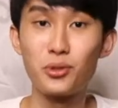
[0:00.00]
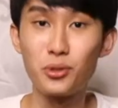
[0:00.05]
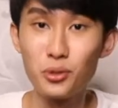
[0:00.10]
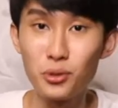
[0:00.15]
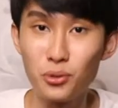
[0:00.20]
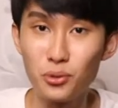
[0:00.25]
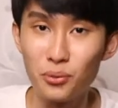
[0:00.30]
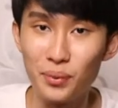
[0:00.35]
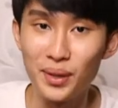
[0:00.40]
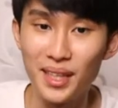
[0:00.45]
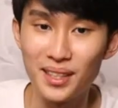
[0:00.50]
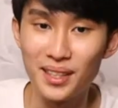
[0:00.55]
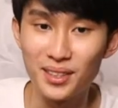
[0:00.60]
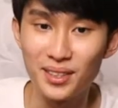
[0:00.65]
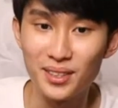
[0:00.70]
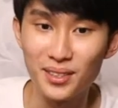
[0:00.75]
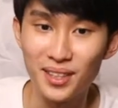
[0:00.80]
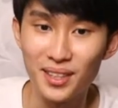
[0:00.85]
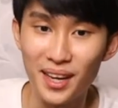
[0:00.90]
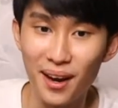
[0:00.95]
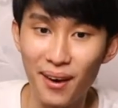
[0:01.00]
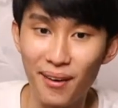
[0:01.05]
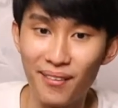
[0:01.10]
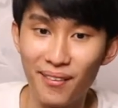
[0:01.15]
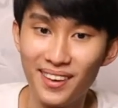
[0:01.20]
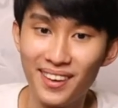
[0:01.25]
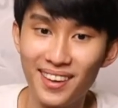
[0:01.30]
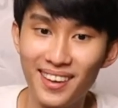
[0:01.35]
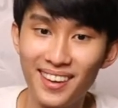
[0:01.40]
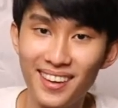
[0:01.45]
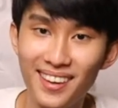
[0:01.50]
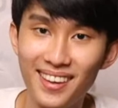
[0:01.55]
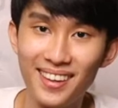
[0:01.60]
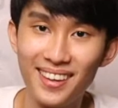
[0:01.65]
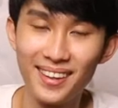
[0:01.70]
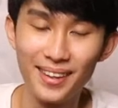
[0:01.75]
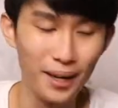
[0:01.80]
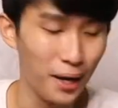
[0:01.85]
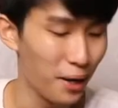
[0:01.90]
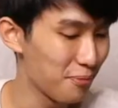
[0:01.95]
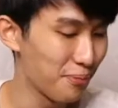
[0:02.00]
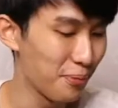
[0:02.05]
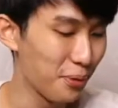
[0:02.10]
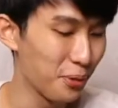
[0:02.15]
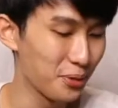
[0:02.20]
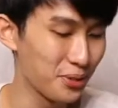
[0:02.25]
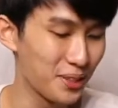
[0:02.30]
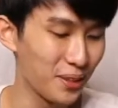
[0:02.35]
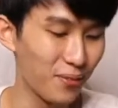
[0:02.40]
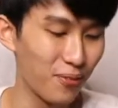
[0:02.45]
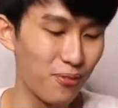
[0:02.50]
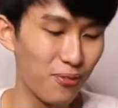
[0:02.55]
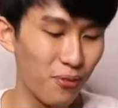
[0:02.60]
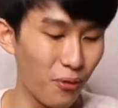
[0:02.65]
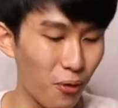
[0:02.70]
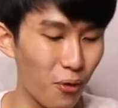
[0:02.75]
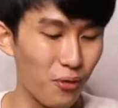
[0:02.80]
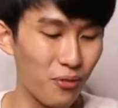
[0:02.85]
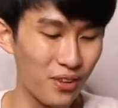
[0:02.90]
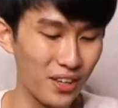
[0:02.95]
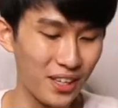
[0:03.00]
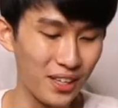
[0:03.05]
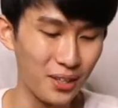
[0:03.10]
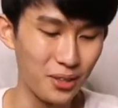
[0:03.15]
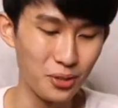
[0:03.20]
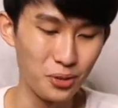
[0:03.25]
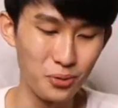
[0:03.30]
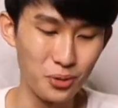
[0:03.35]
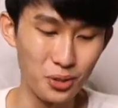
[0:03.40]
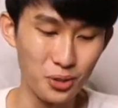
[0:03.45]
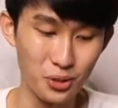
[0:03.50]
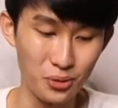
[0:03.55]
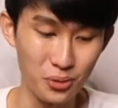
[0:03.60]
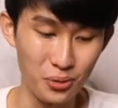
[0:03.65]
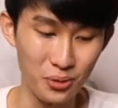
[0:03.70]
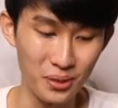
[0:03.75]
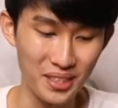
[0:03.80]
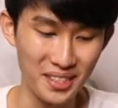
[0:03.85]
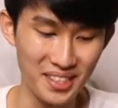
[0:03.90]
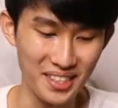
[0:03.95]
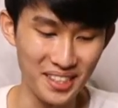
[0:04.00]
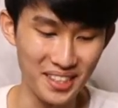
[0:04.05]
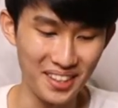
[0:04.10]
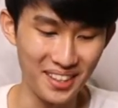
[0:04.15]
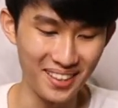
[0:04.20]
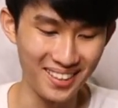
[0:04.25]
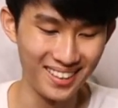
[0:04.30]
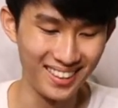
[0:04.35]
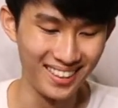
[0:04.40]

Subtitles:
weeks now. I've posted 4 videos, which is crazy, huh?